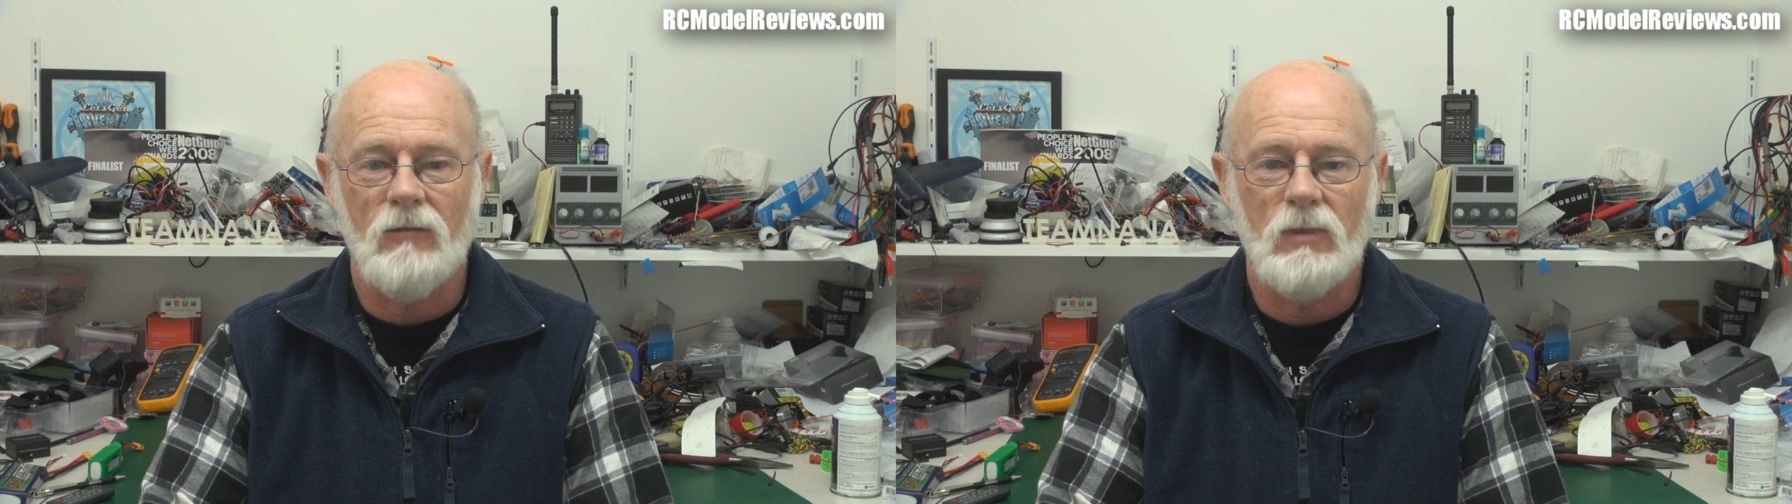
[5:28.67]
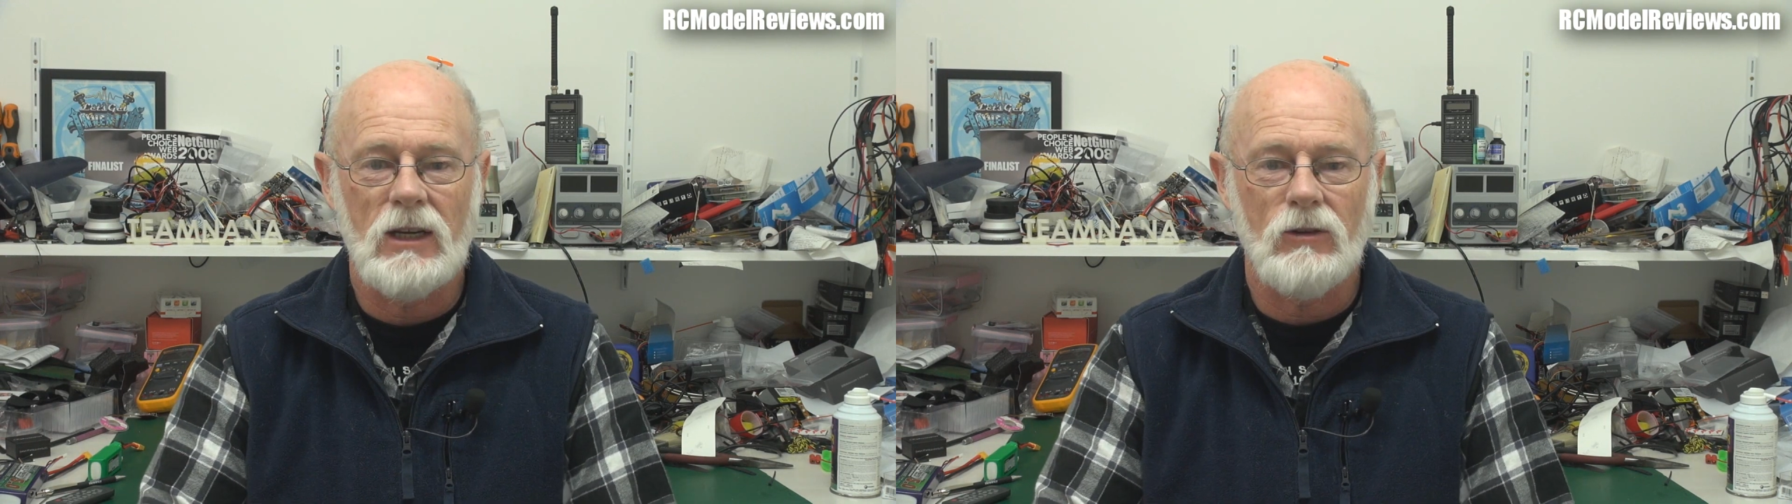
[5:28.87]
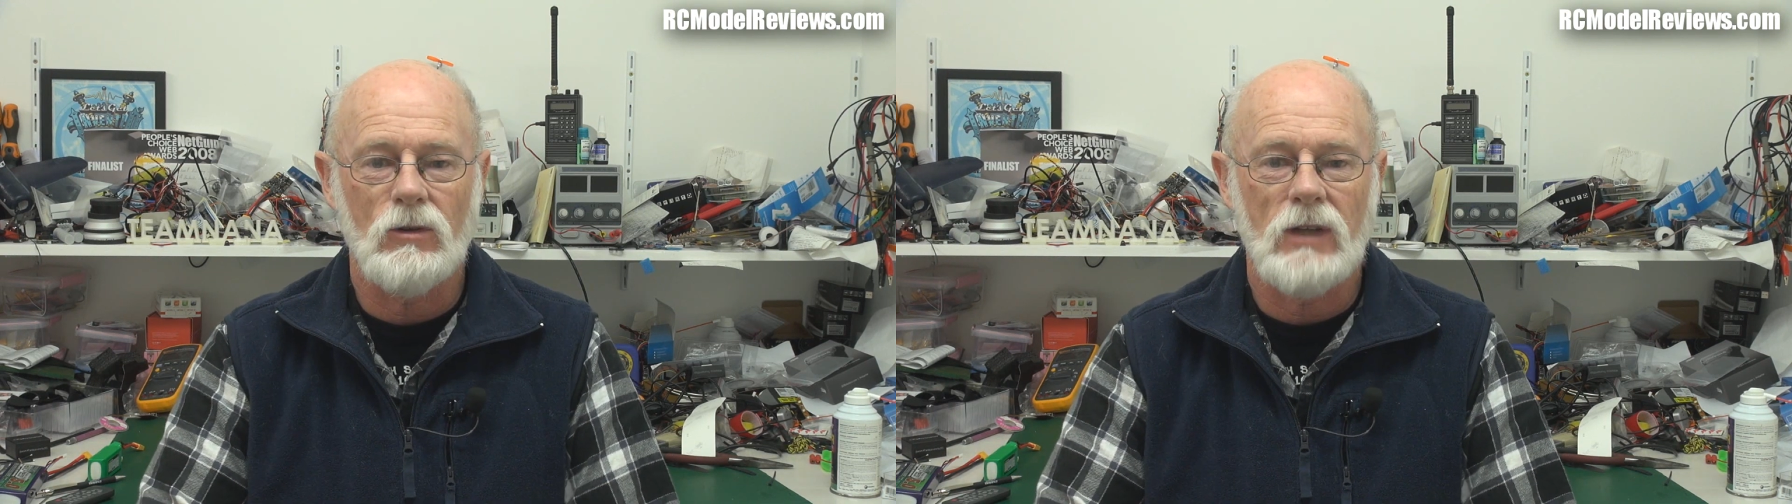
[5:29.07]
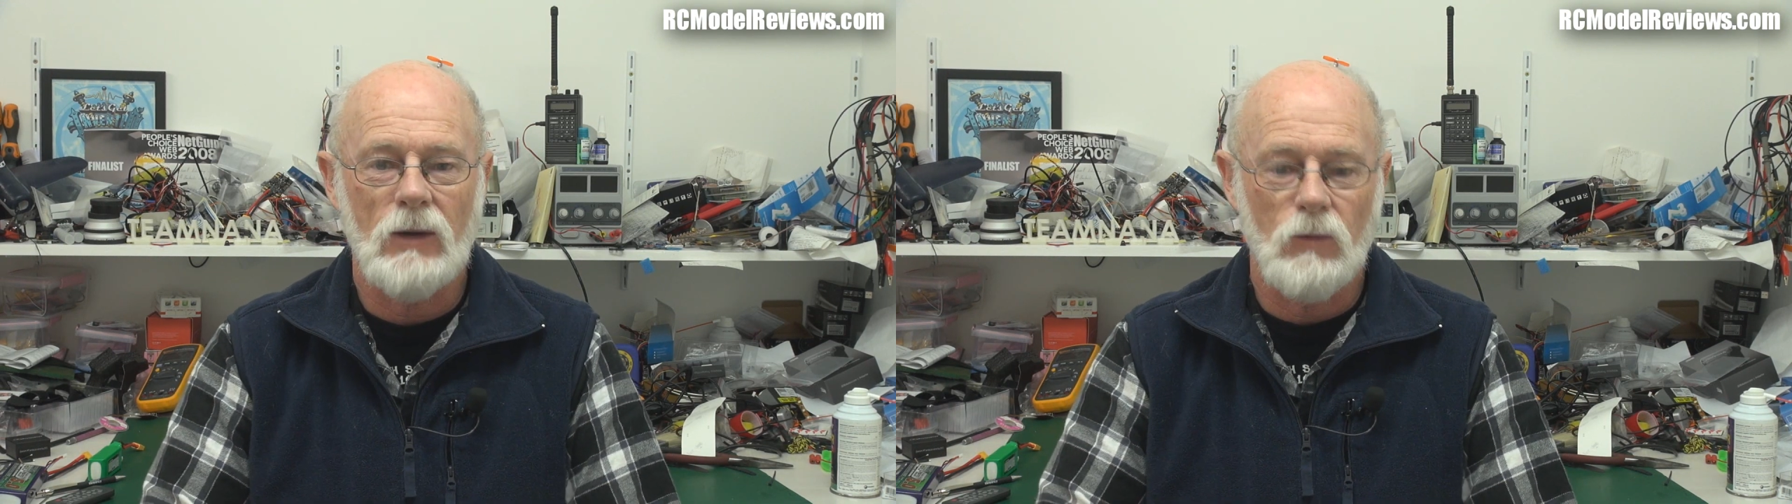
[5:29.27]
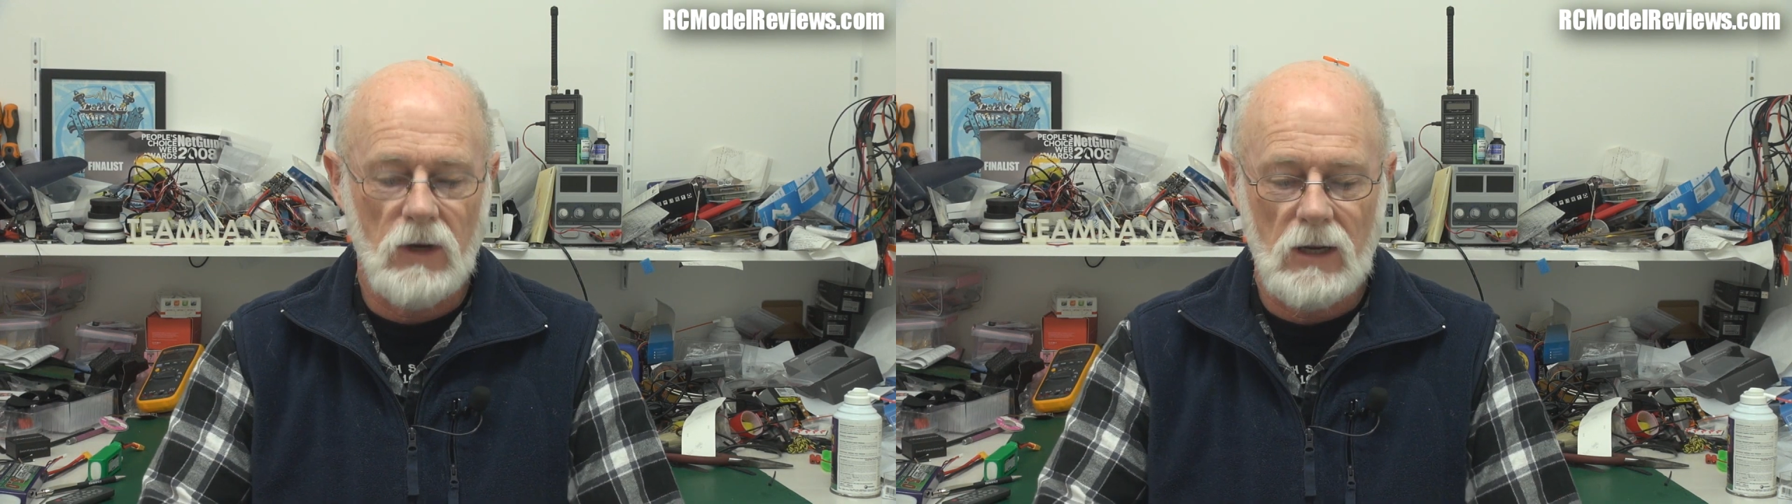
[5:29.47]
I've been here all
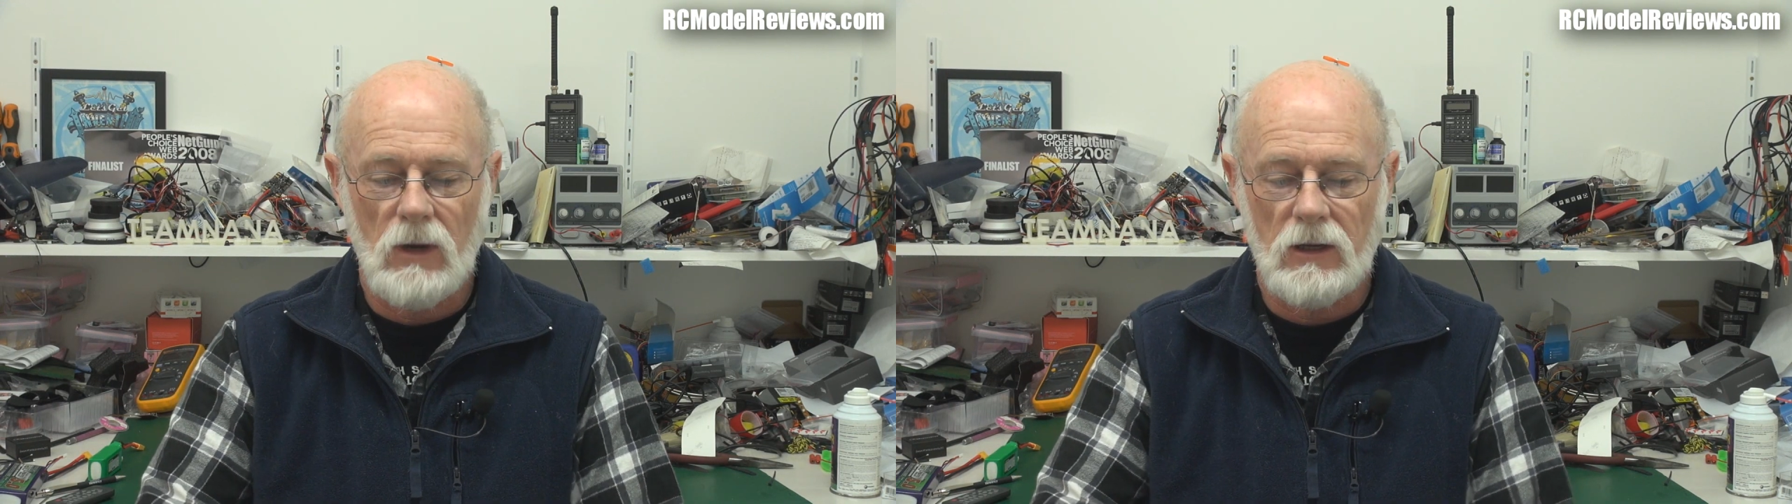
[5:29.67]
day working my